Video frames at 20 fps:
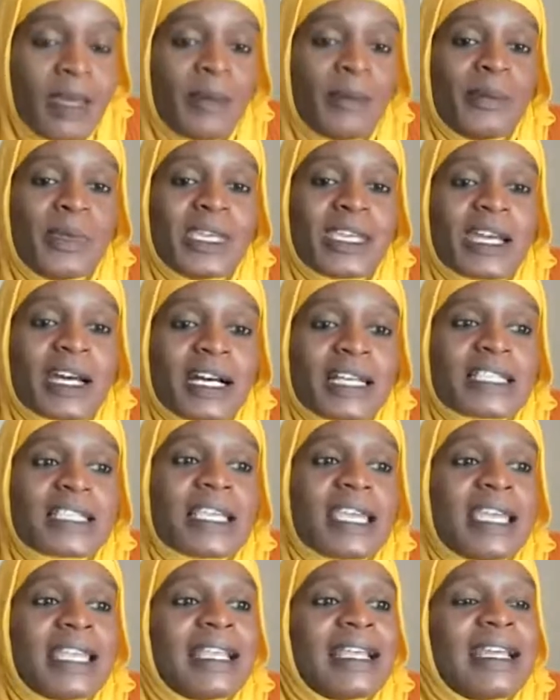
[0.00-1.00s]
because
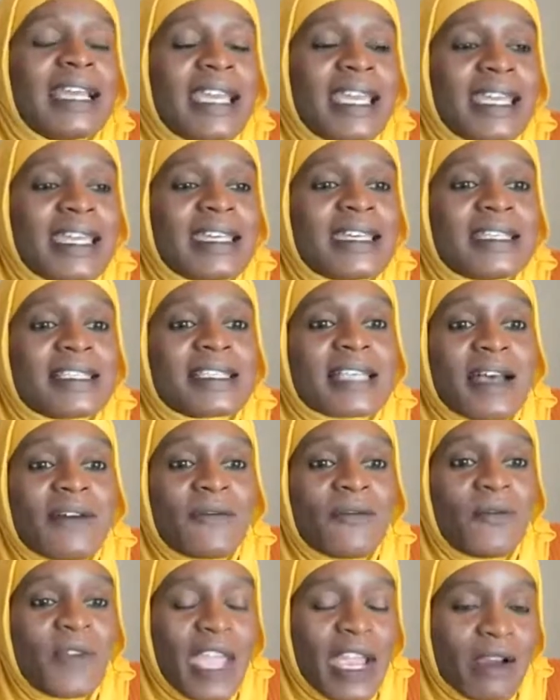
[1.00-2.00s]
it is
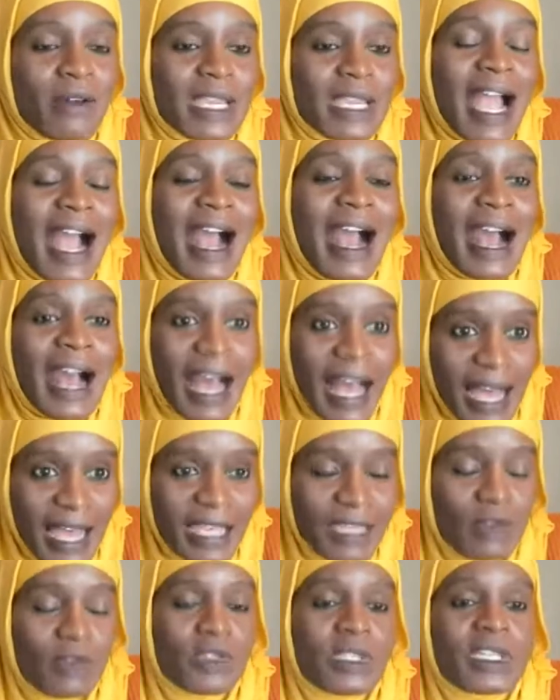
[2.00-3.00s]
very
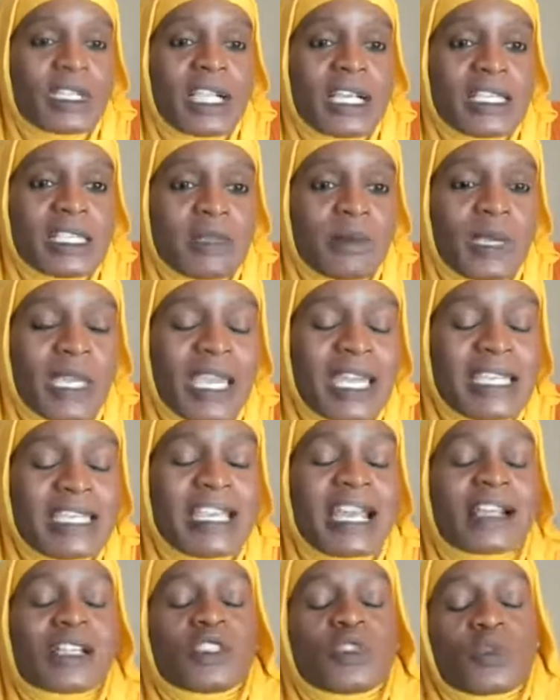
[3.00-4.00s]
high on the glycemic
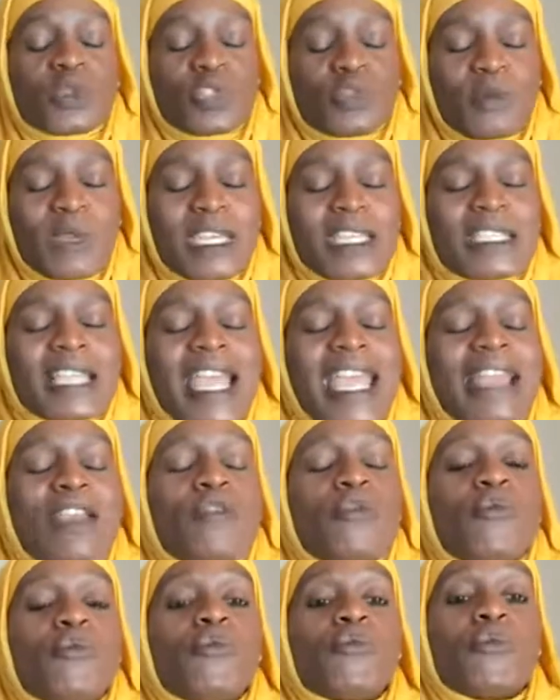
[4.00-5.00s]
index, which means it
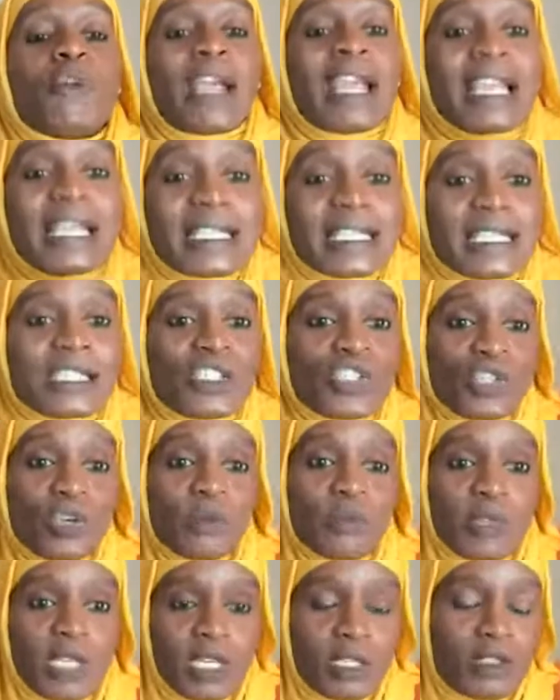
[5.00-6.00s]
raises your
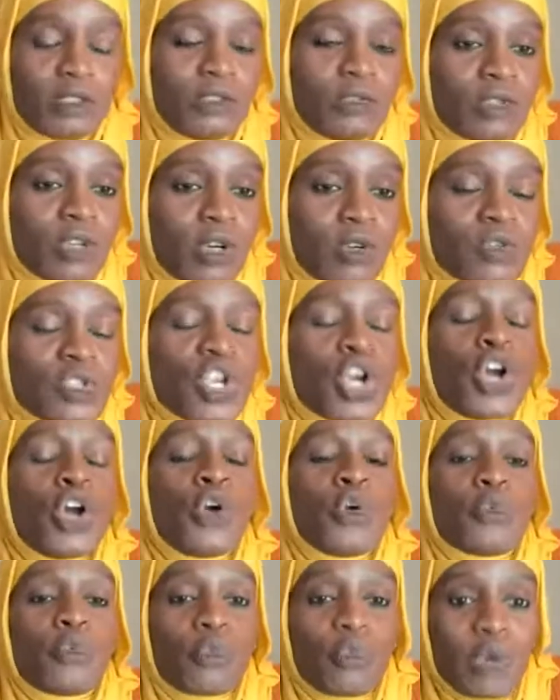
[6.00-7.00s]
blood glucose
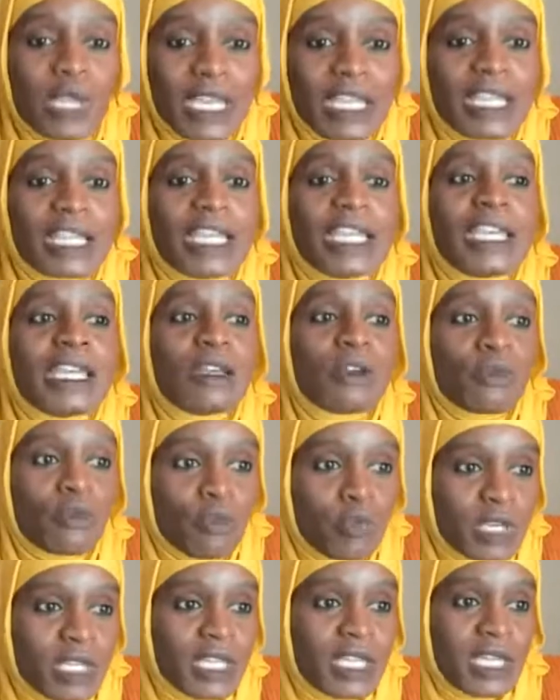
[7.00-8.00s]
really,
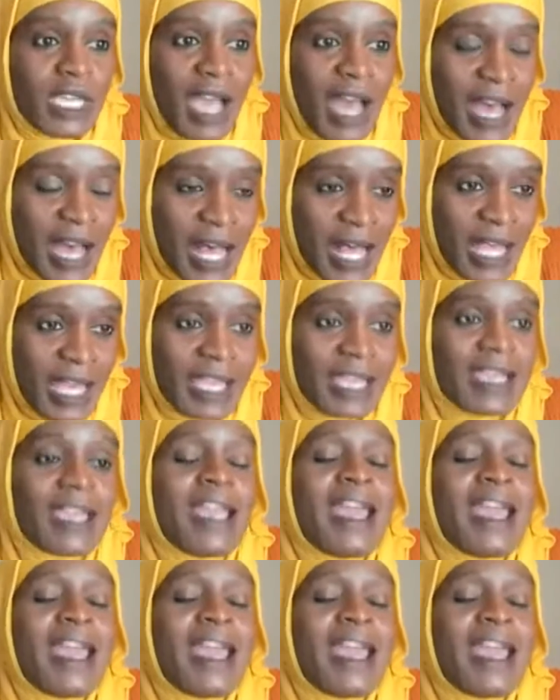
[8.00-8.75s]
really high.